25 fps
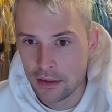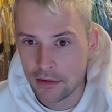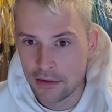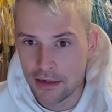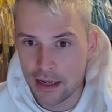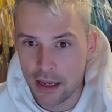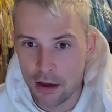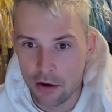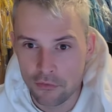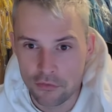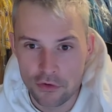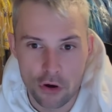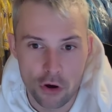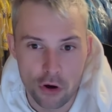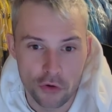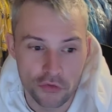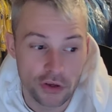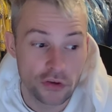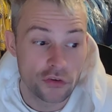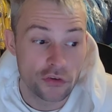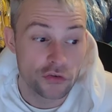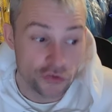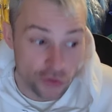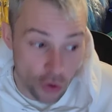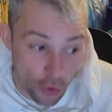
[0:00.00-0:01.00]
Now, of course,
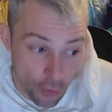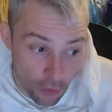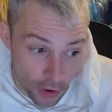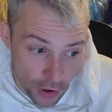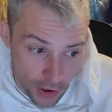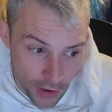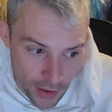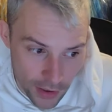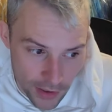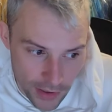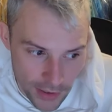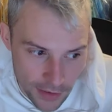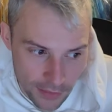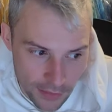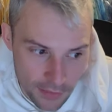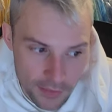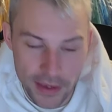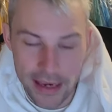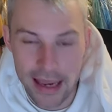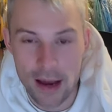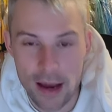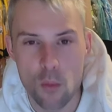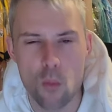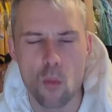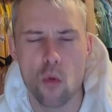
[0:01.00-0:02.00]
historically,
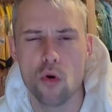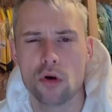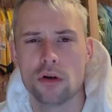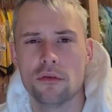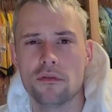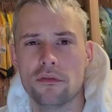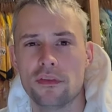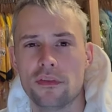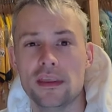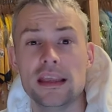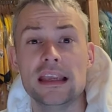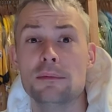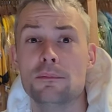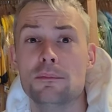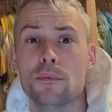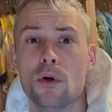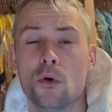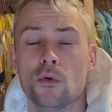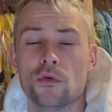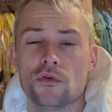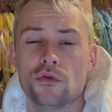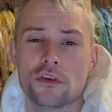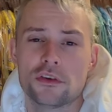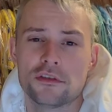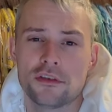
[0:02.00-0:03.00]
they are one of the
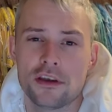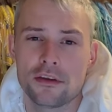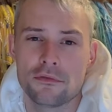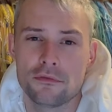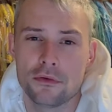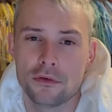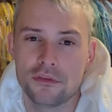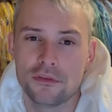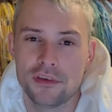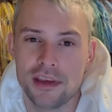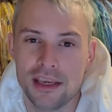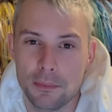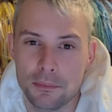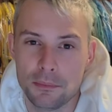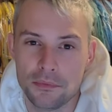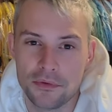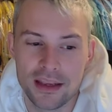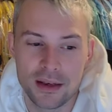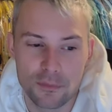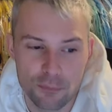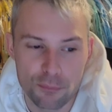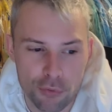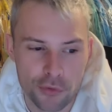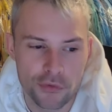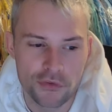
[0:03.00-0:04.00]
most successful teams
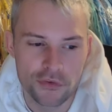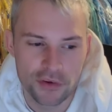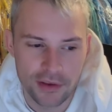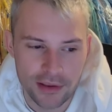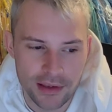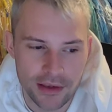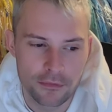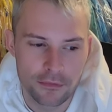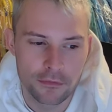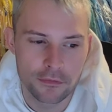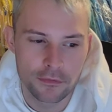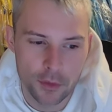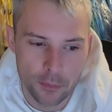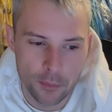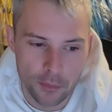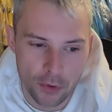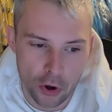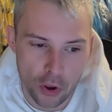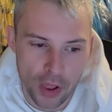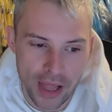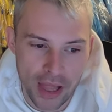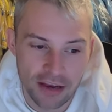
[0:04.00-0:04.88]
in Brazilian football,